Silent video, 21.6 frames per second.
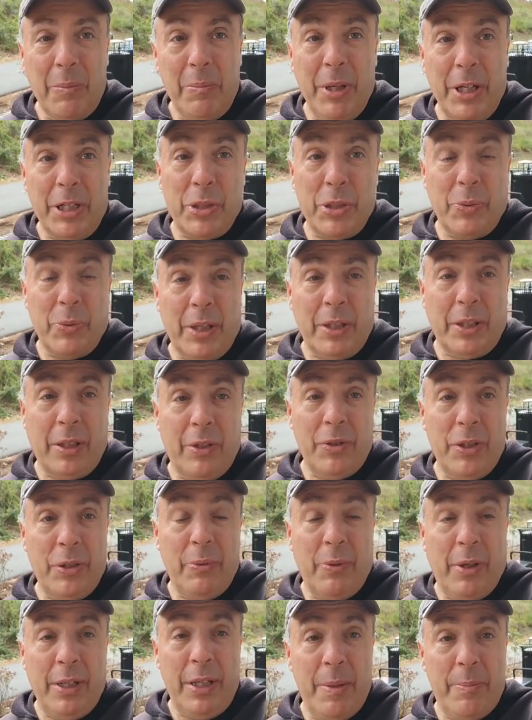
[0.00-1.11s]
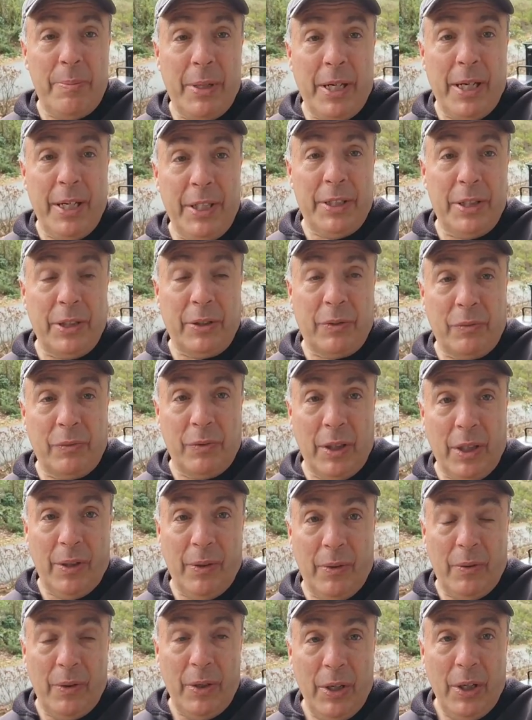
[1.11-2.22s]
Mixed workouts. You want your body to
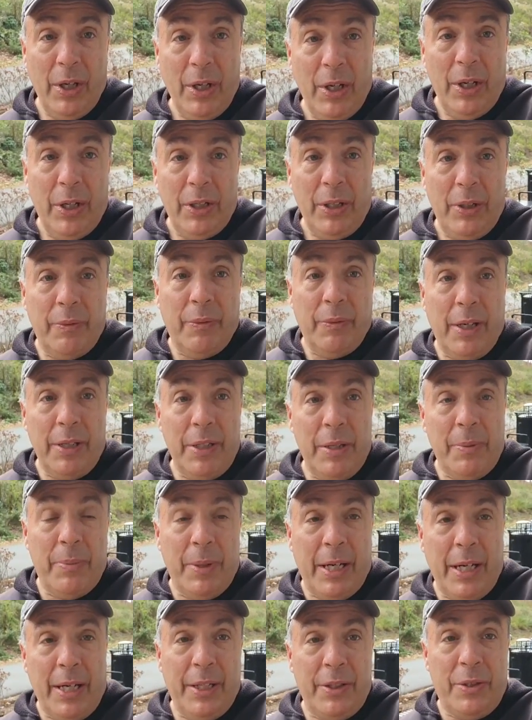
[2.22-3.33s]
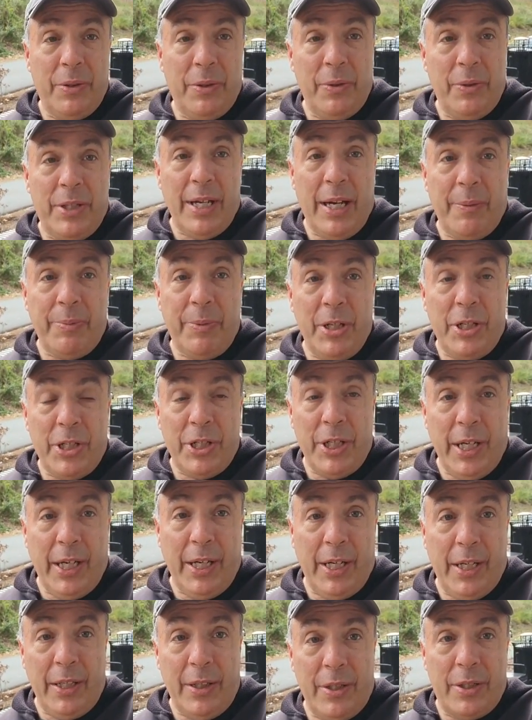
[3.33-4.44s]
grow. You want your body to adapt to
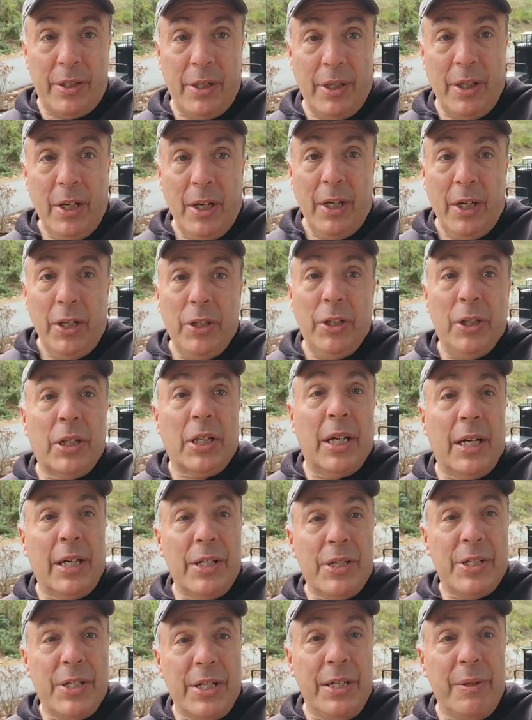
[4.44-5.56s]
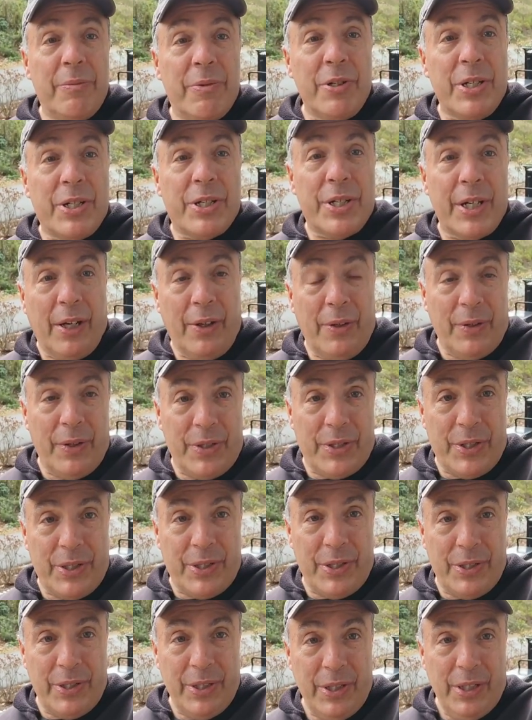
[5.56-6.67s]
change. You're going to see
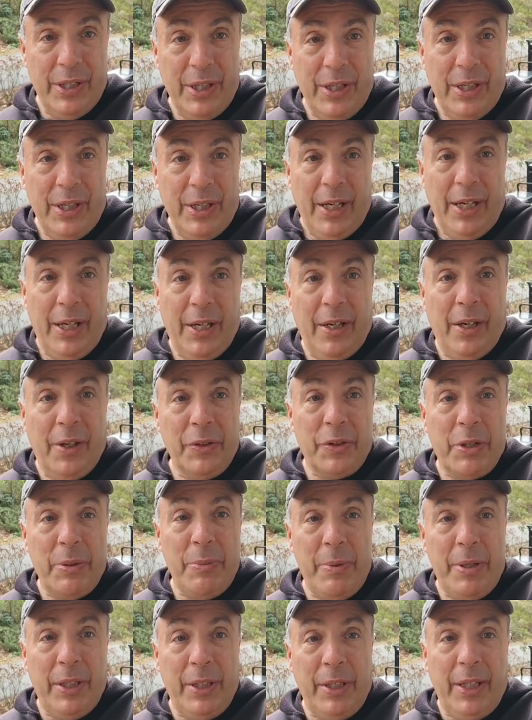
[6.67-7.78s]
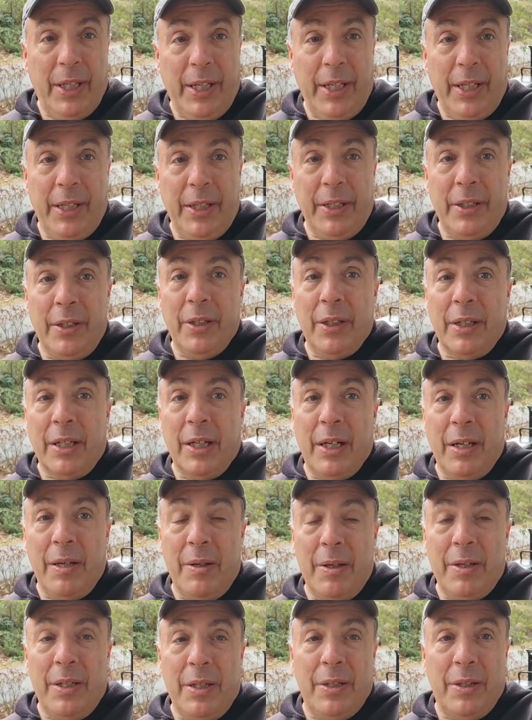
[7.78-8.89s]
results. And ultimately, you're
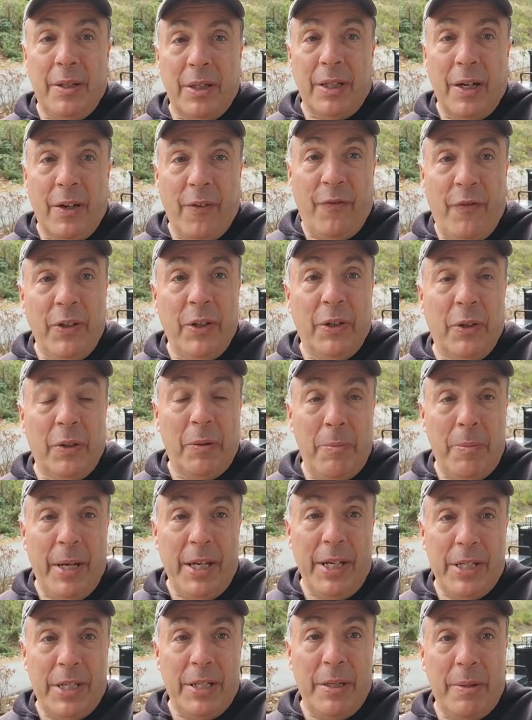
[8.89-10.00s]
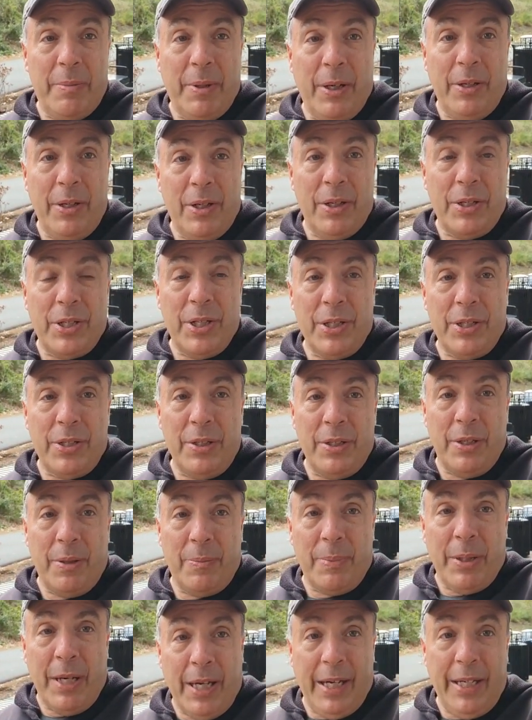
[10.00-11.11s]
gonna feel amazing about
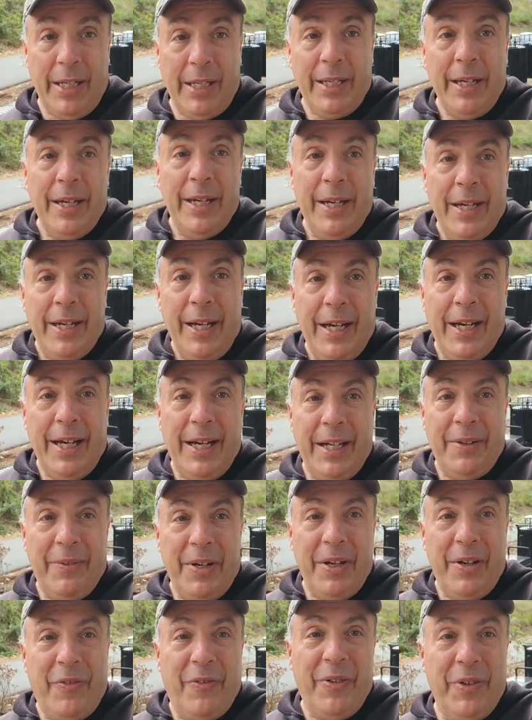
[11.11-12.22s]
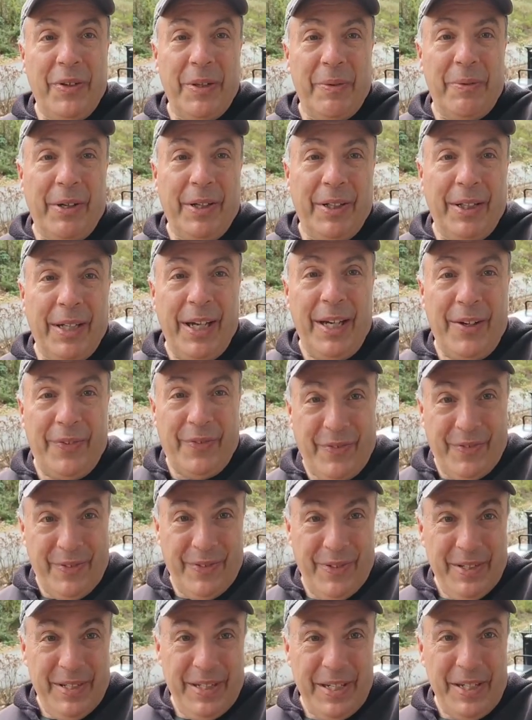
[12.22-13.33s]
your body and the way you feel about
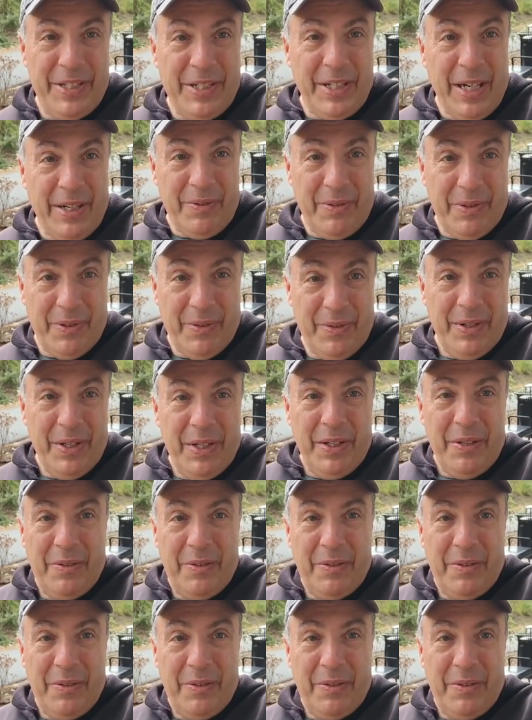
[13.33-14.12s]
life in general.